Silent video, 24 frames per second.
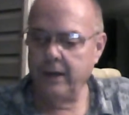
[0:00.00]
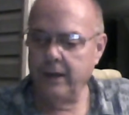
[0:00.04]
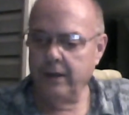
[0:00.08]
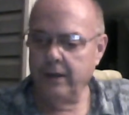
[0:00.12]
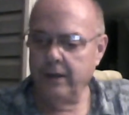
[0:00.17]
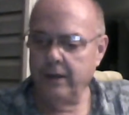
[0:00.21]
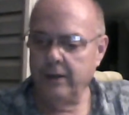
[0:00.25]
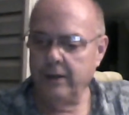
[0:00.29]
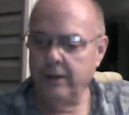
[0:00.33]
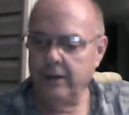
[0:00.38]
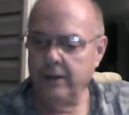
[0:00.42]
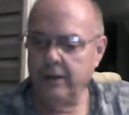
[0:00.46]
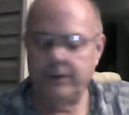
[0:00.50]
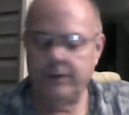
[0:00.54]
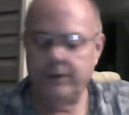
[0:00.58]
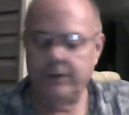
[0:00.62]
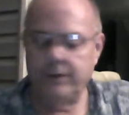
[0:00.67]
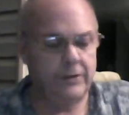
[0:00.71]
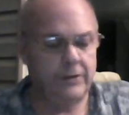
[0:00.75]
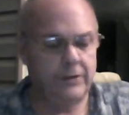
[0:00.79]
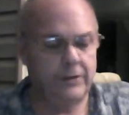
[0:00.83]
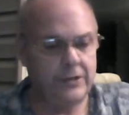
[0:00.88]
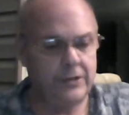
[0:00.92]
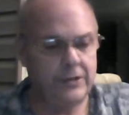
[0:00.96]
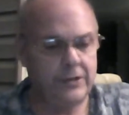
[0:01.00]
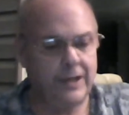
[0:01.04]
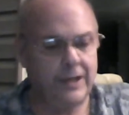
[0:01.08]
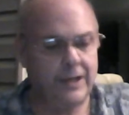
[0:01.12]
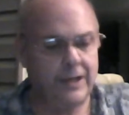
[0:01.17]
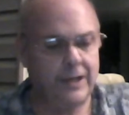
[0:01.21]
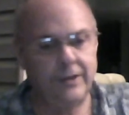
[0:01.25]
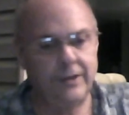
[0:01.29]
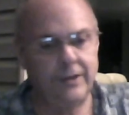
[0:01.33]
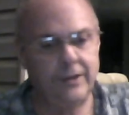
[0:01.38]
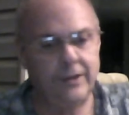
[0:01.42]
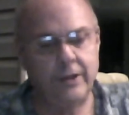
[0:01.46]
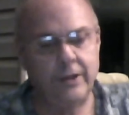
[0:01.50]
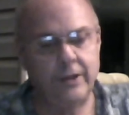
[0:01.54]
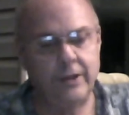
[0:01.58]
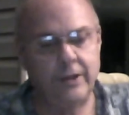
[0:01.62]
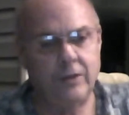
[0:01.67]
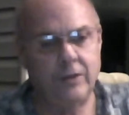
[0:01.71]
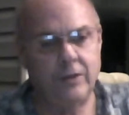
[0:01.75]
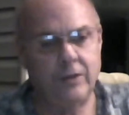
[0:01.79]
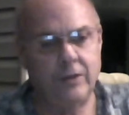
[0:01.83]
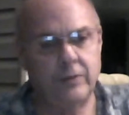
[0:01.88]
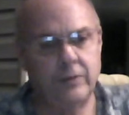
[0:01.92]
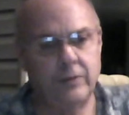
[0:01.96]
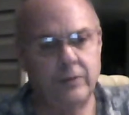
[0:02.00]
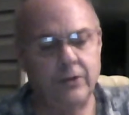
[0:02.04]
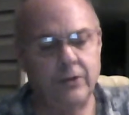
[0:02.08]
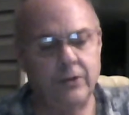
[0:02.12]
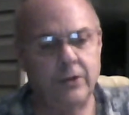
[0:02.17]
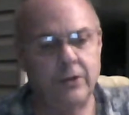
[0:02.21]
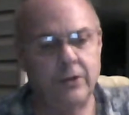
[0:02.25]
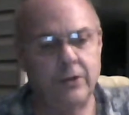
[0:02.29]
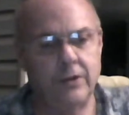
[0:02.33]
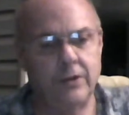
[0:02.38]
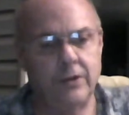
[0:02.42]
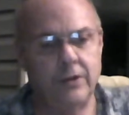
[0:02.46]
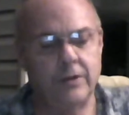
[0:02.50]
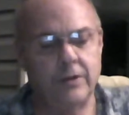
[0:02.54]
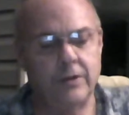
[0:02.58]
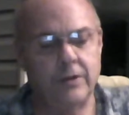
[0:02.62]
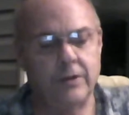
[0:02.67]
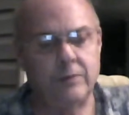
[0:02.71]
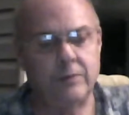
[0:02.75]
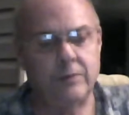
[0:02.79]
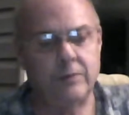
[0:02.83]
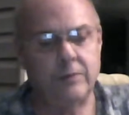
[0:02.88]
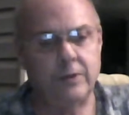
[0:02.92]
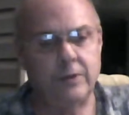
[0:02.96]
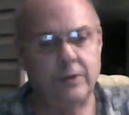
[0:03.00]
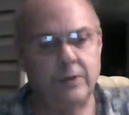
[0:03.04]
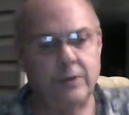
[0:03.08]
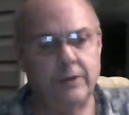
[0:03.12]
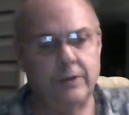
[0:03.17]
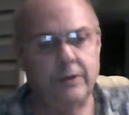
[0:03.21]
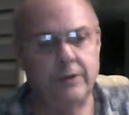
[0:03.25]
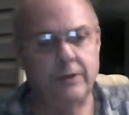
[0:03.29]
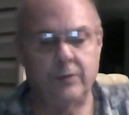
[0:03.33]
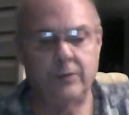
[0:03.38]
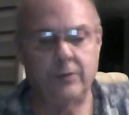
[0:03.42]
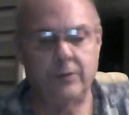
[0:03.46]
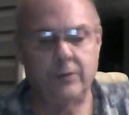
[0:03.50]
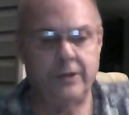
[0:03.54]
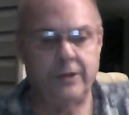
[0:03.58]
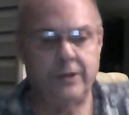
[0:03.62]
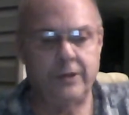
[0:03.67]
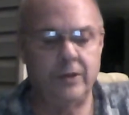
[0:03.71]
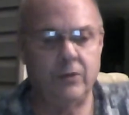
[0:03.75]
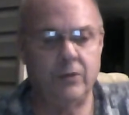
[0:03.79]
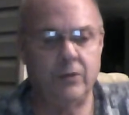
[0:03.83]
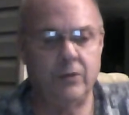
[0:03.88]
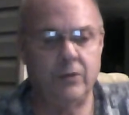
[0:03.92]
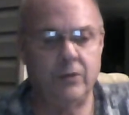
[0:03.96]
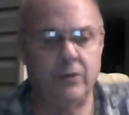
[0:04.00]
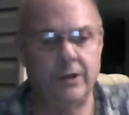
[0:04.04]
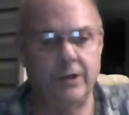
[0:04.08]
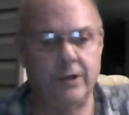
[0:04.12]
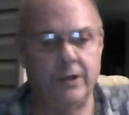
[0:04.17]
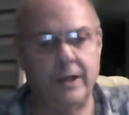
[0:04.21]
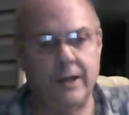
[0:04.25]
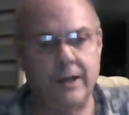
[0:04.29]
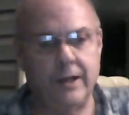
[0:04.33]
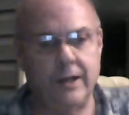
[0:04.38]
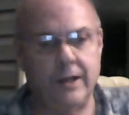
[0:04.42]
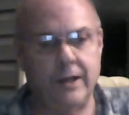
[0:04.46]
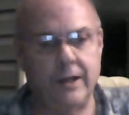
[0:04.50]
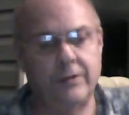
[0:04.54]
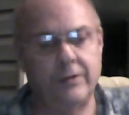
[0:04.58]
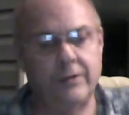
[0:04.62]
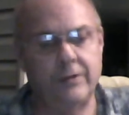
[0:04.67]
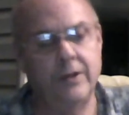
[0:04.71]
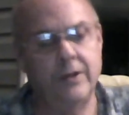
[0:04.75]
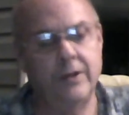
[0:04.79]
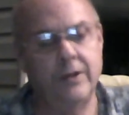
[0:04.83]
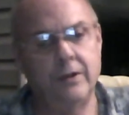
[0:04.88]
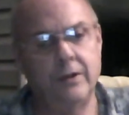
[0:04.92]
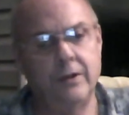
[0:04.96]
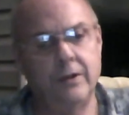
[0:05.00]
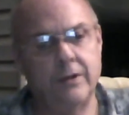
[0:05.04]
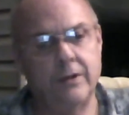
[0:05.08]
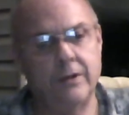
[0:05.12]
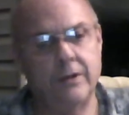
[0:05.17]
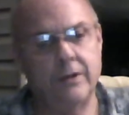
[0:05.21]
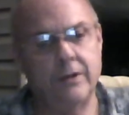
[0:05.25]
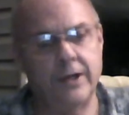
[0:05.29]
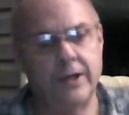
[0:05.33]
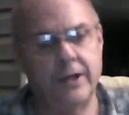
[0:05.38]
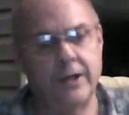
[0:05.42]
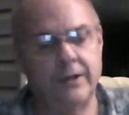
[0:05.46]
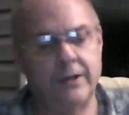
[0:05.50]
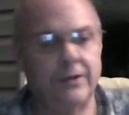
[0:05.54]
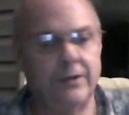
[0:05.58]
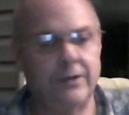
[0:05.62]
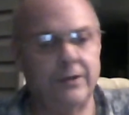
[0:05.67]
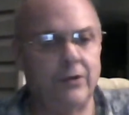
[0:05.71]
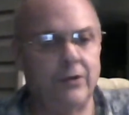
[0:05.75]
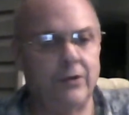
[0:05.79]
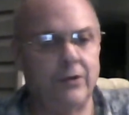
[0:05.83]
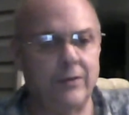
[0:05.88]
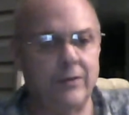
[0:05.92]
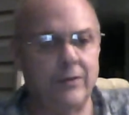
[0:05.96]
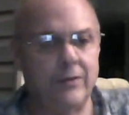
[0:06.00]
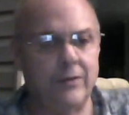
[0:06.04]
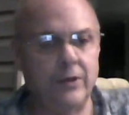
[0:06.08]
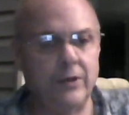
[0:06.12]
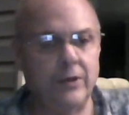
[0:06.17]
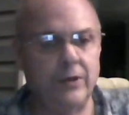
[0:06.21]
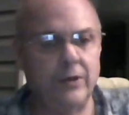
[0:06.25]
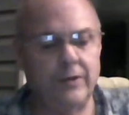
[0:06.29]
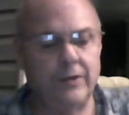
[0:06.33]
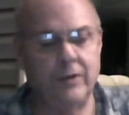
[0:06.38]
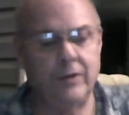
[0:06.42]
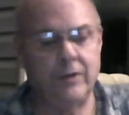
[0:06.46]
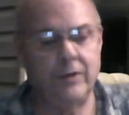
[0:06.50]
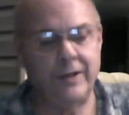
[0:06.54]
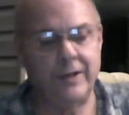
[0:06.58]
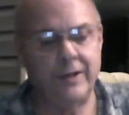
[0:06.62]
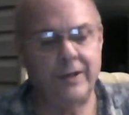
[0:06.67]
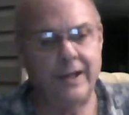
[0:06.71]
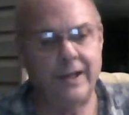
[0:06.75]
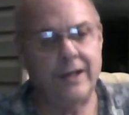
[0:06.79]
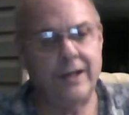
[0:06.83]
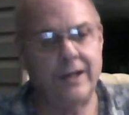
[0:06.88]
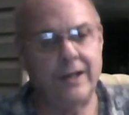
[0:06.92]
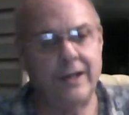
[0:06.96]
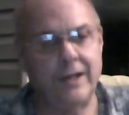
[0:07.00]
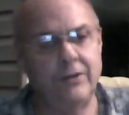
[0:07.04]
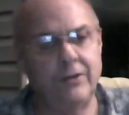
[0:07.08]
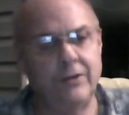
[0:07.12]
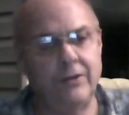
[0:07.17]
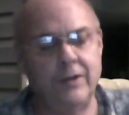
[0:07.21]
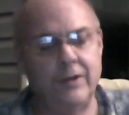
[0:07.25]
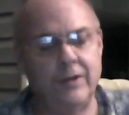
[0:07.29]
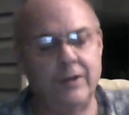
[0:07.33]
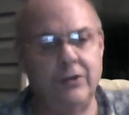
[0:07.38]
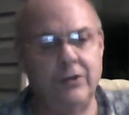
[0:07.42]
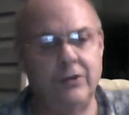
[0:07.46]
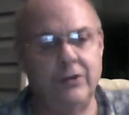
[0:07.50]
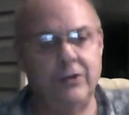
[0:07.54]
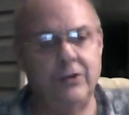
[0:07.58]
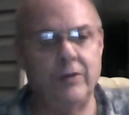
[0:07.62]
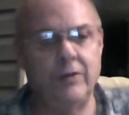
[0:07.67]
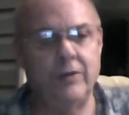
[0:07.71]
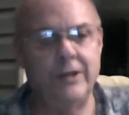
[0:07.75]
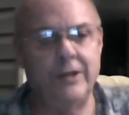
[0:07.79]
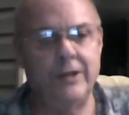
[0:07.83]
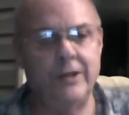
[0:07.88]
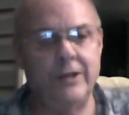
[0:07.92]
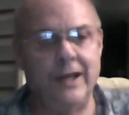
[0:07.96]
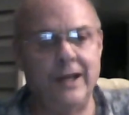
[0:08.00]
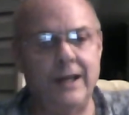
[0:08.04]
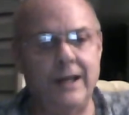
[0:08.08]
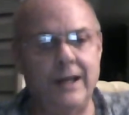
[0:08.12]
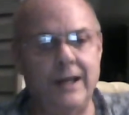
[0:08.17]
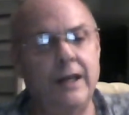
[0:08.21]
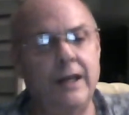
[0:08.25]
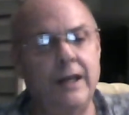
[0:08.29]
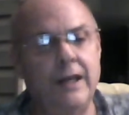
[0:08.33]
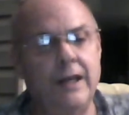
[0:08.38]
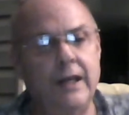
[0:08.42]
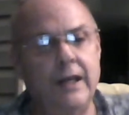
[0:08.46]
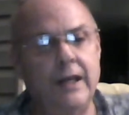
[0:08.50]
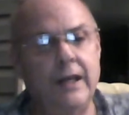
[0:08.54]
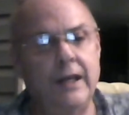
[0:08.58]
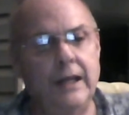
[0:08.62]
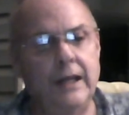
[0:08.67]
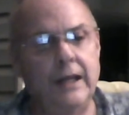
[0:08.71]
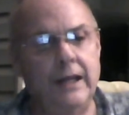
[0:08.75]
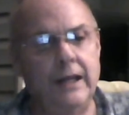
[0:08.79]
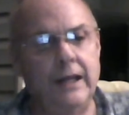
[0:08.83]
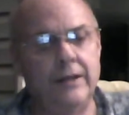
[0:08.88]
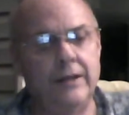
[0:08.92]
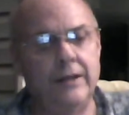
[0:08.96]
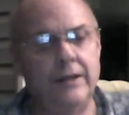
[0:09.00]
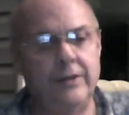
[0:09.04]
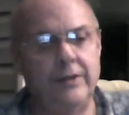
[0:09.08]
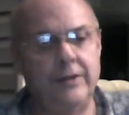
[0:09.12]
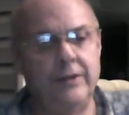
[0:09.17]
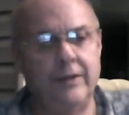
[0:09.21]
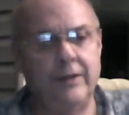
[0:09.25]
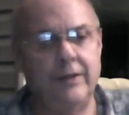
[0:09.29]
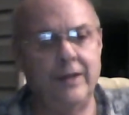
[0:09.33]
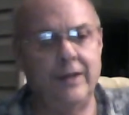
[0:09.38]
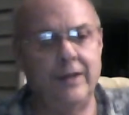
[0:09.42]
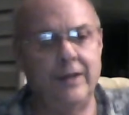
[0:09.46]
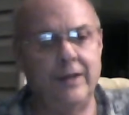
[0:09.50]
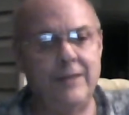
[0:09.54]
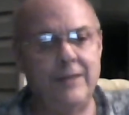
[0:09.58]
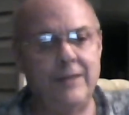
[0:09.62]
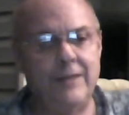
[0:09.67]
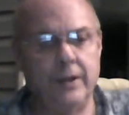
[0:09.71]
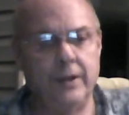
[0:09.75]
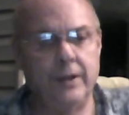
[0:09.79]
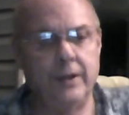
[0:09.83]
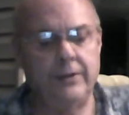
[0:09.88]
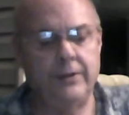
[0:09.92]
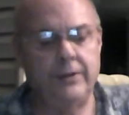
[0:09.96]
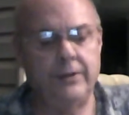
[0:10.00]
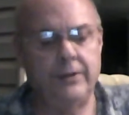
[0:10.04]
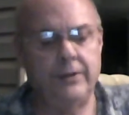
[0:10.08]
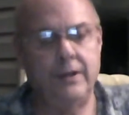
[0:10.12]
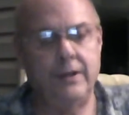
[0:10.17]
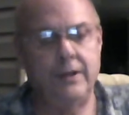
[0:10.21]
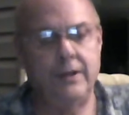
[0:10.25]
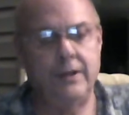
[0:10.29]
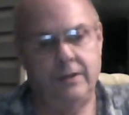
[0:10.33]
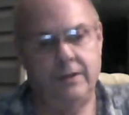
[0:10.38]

needs to let their child in when they get home from school, or let someone come in and work on the house, or check on the driveway, stuff like that. These are things you do every day, and they just have a built-in